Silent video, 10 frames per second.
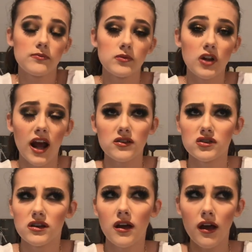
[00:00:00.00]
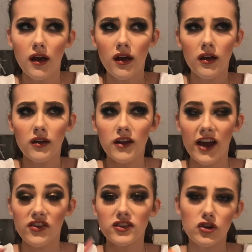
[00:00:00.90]
like the,
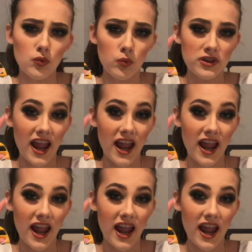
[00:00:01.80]
I think the